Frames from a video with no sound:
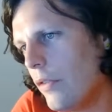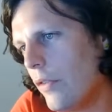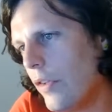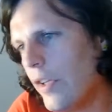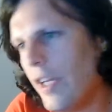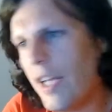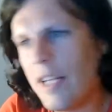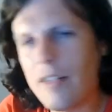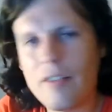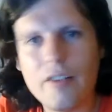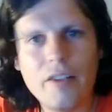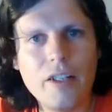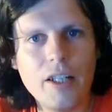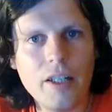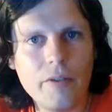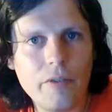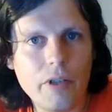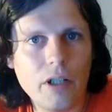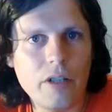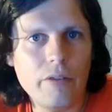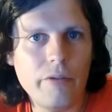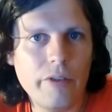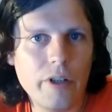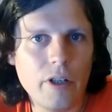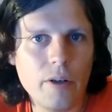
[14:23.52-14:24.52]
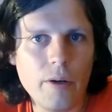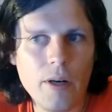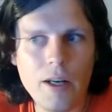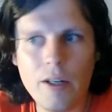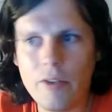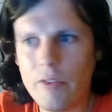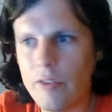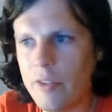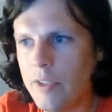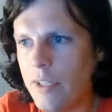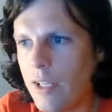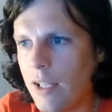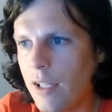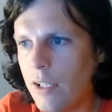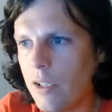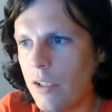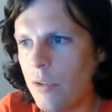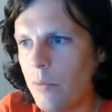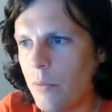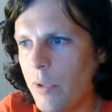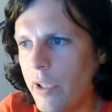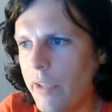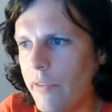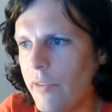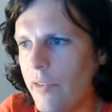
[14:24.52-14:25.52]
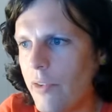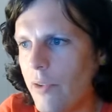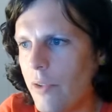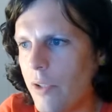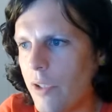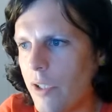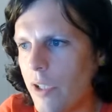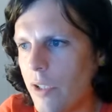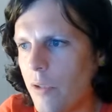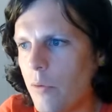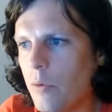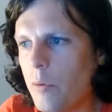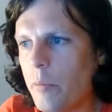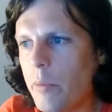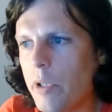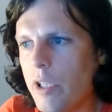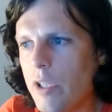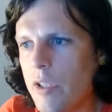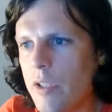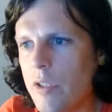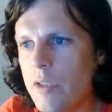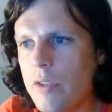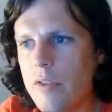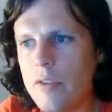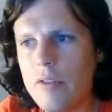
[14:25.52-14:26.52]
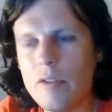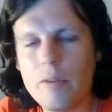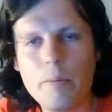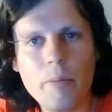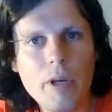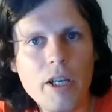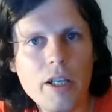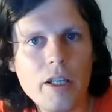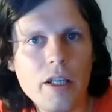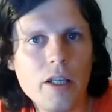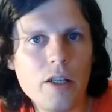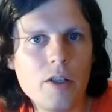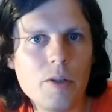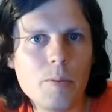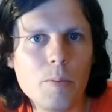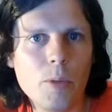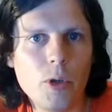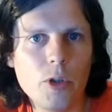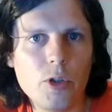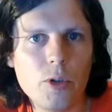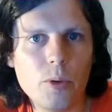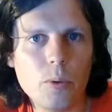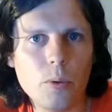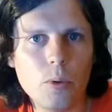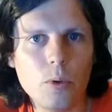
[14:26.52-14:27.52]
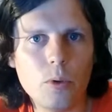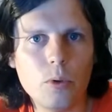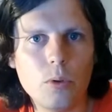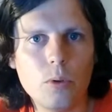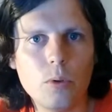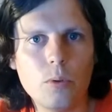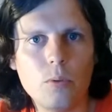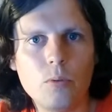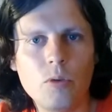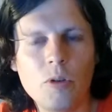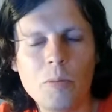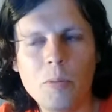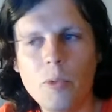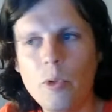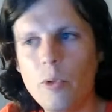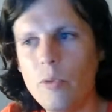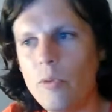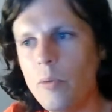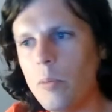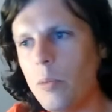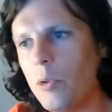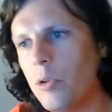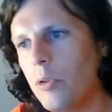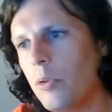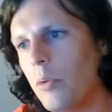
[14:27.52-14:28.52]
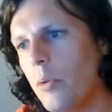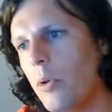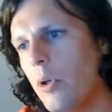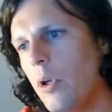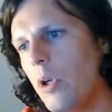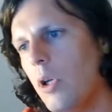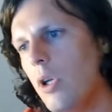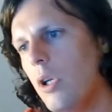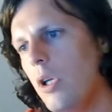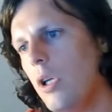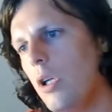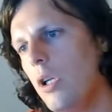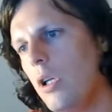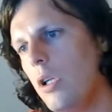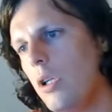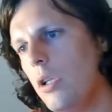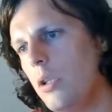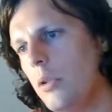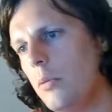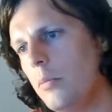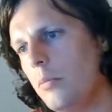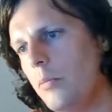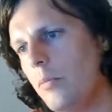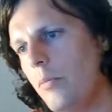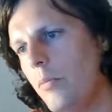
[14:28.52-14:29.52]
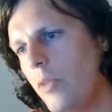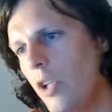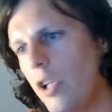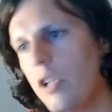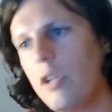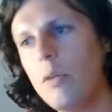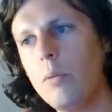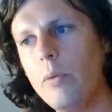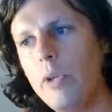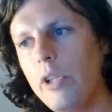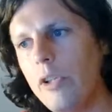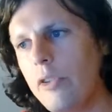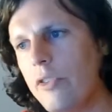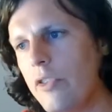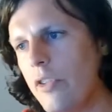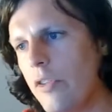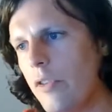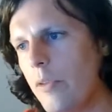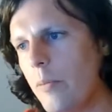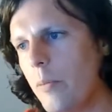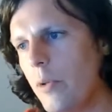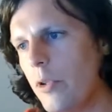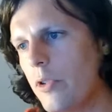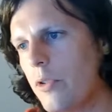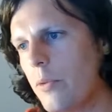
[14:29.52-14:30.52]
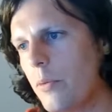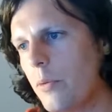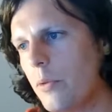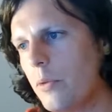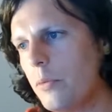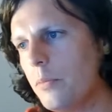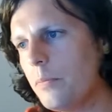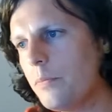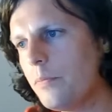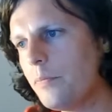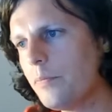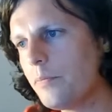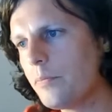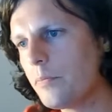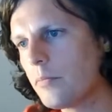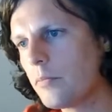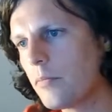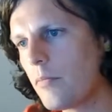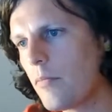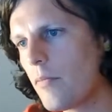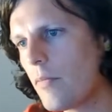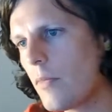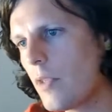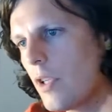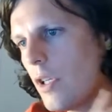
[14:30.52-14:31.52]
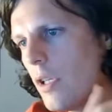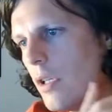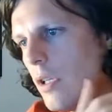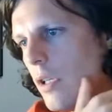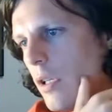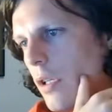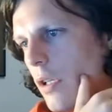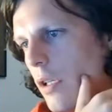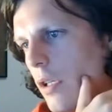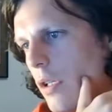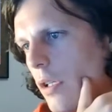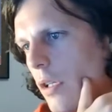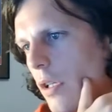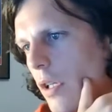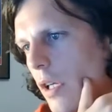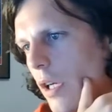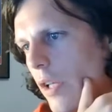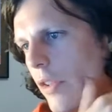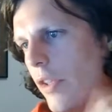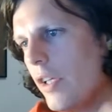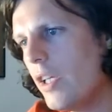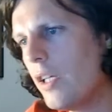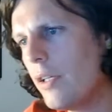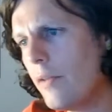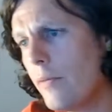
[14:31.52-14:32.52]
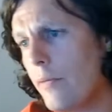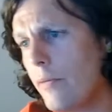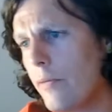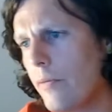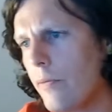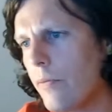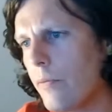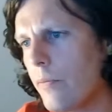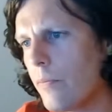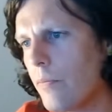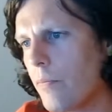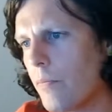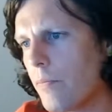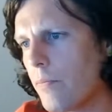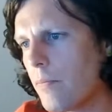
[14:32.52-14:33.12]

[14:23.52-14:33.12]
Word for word: the next thing, if I can figure out an elegant way of doing it, would be to make each module removable, um, like a real synth module. I think if